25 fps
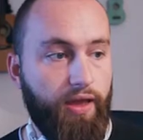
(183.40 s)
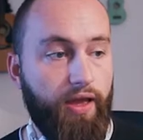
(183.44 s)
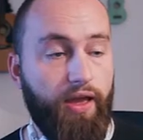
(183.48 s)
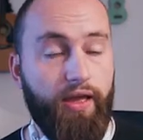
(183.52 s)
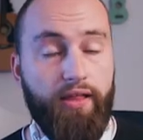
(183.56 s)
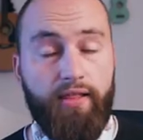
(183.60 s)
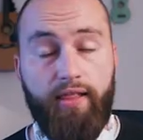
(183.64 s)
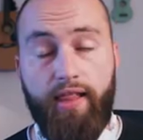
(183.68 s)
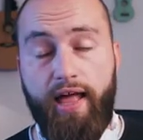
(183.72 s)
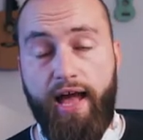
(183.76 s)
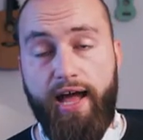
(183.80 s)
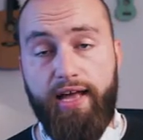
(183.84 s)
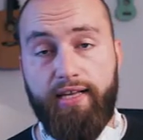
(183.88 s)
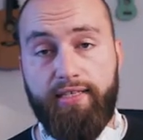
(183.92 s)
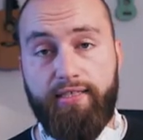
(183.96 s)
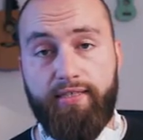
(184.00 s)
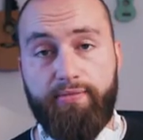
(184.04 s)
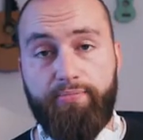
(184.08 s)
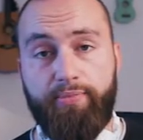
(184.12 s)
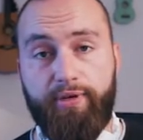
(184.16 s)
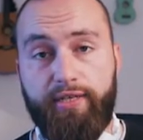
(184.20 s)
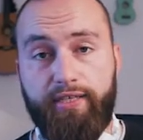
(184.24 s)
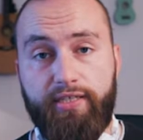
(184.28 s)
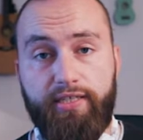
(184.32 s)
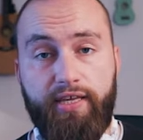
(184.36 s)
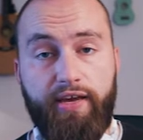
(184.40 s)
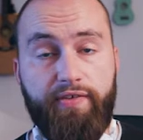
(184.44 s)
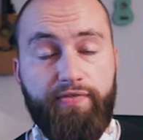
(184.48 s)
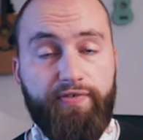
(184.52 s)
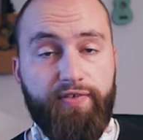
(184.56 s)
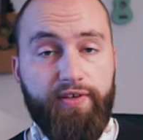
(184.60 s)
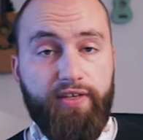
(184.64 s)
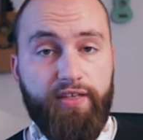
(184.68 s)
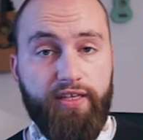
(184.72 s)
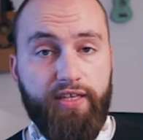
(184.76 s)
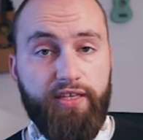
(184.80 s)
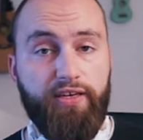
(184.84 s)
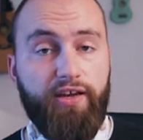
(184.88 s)
And last but
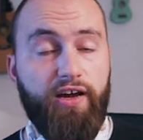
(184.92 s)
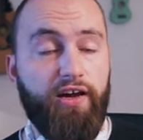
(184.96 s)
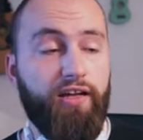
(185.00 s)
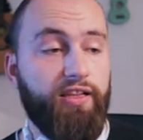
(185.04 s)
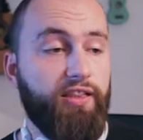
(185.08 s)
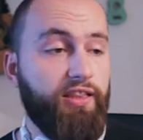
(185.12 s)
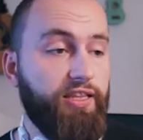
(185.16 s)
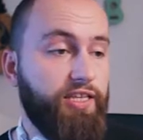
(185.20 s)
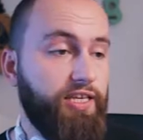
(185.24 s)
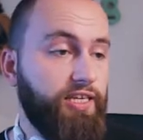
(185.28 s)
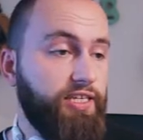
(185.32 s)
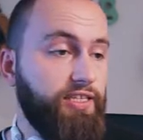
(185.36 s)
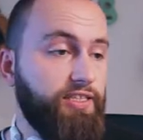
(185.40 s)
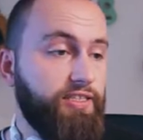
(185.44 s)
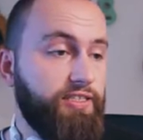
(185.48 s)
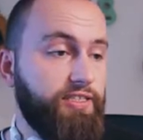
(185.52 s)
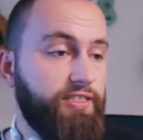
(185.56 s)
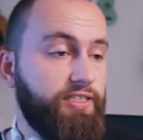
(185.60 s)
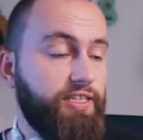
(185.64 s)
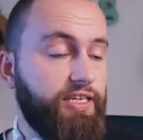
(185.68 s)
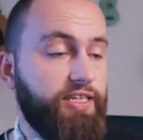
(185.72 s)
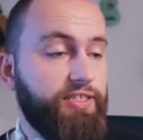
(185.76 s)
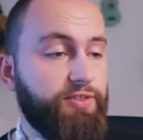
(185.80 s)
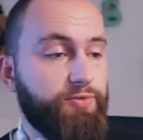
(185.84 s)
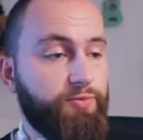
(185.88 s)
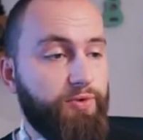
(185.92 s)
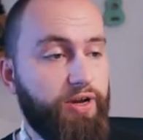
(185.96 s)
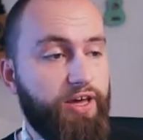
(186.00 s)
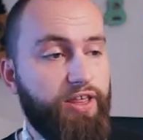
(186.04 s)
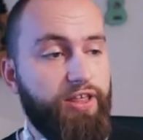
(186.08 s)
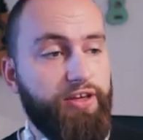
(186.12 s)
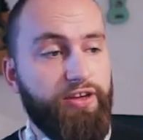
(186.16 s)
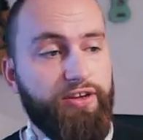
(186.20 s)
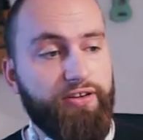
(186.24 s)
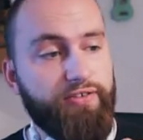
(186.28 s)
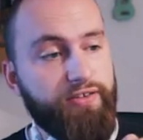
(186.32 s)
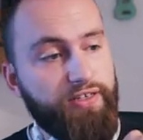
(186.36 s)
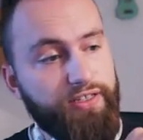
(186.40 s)
definitely not least is whether
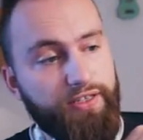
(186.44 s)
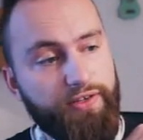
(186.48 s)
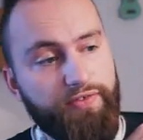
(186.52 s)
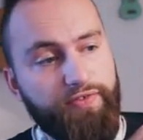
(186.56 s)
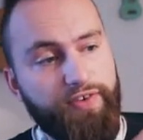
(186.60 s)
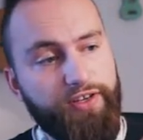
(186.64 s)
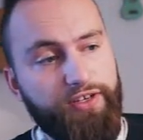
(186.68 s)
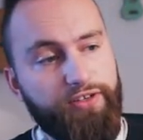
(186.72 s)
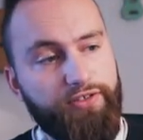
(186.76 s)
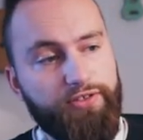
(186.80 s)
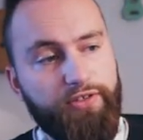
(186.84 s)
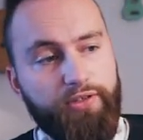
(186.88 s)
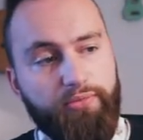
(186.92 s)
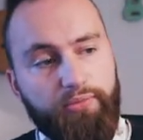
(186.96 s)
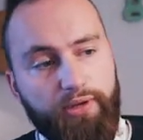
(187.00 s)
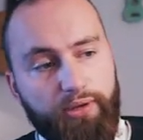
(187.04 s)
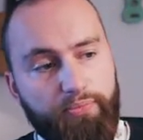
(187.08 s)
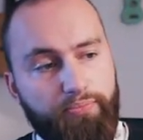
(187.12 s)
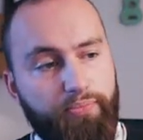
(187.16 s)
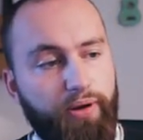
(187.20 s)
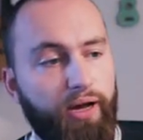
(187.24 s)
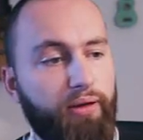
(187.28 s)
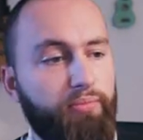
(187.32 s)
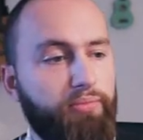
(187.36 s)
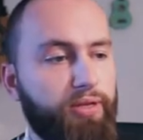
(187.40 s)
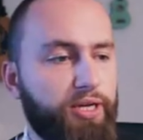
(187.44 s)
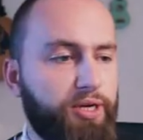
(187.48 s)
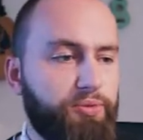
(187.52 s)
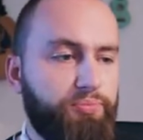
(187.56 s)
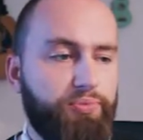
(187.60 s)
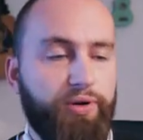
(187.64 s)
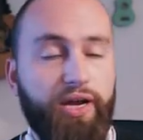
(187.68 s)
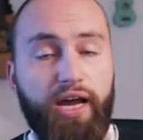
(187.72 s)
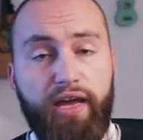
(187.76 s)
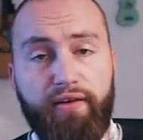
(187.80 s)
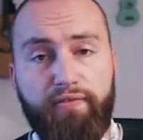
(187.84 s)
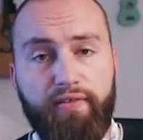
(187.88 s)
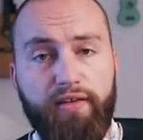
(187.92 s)
you want your video to be public,
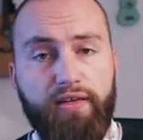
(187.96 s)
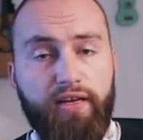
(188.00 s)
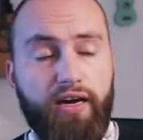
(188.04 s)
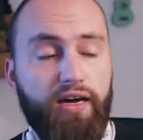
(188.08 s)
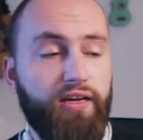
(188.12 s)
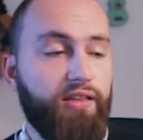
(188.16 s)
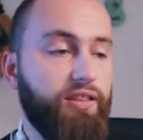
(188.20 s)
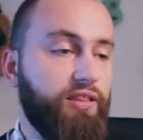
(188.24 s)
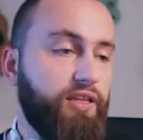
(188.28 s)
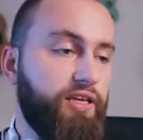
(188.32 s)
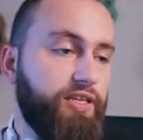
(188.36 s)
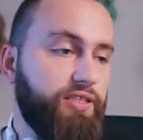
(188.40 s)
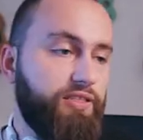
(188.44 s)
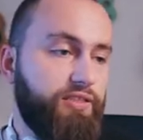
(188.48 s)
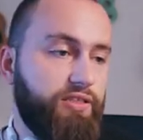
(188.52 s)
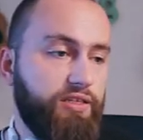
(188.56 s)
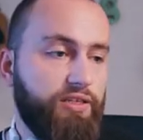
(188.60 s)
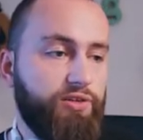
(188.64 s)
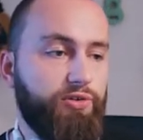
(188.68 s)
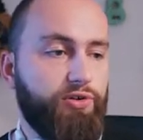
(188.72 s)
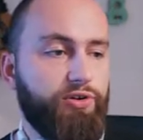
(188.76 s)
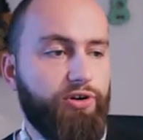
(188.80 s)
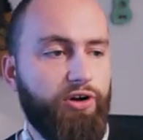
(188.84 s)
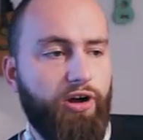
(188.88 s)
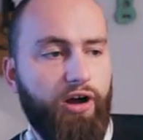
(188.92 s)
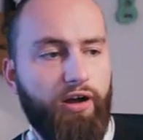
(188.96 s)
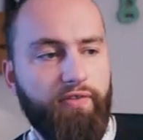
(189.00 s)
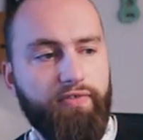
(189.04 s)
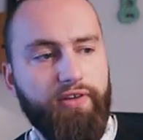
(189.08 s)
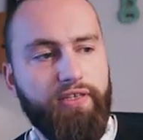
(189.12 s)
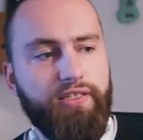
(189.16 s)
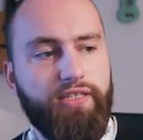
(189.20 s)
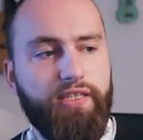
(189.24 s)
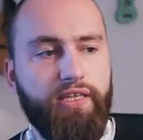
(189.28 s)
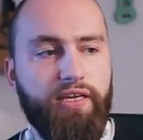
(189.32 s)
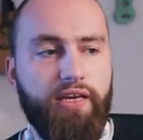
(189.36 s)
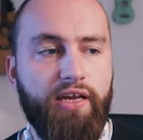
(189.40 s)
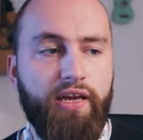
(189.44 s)
private, unlisted, or
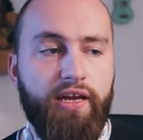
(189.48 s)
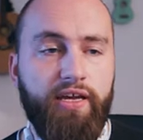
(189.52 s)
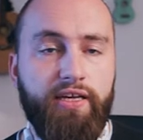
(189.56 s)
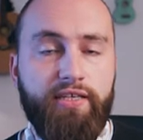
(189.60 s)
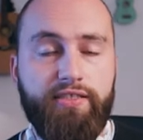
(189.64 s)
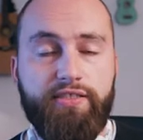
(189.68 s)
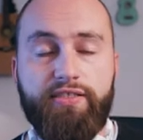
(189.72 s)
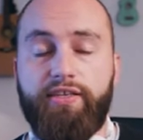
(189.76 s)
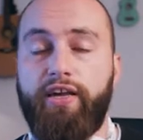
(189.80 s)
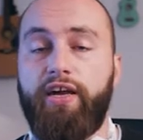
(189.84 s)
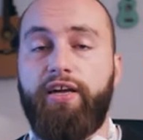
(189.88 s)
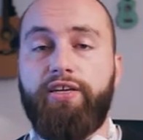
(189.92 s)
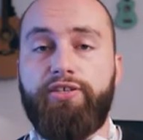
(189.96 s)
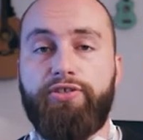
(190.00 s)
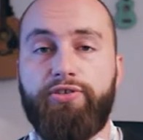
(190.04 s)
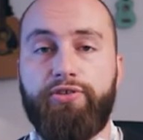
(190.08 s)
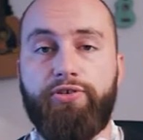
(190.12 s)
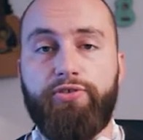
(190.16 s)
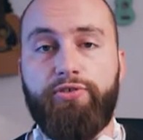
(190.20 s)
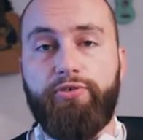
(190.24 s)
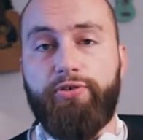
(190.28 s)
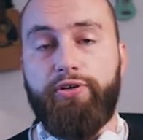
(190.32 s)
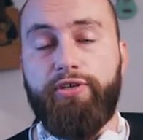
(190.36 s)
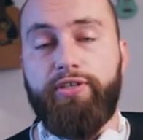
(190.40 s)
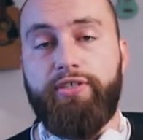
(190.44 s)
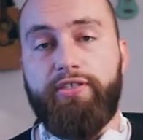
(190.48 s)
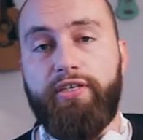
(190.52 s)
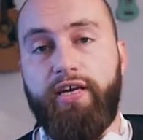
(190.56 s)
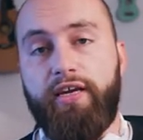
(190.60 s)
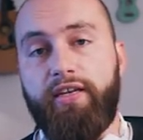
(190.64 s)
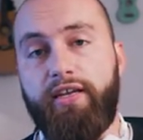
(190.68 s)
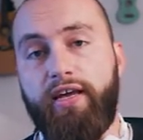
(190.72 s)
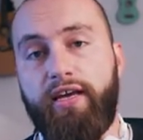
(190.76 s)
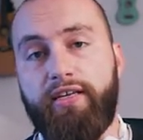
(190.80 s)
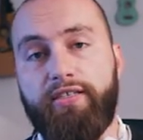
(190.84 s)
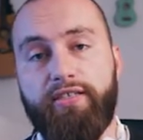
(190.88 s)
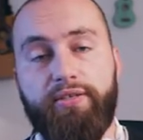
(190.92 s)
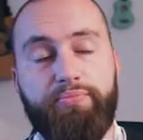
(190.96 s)
obviously scheduled or set
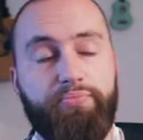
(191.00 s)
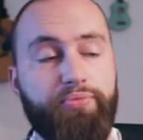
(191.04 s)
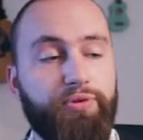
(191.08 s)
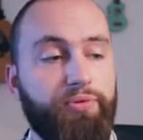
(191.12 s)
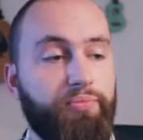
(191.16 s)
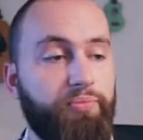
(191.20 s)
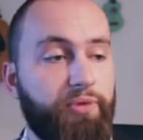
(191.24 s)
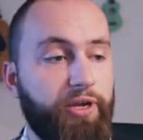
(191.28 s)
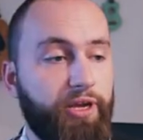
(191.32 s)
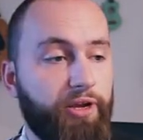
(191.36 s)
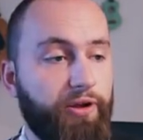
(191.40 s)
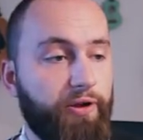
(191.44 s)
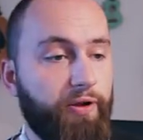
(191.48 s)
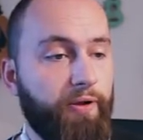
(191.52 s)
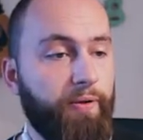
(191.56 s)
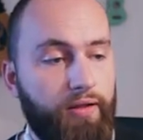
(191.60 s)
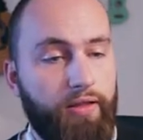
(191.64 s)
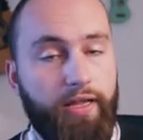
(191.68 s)
as a premiere.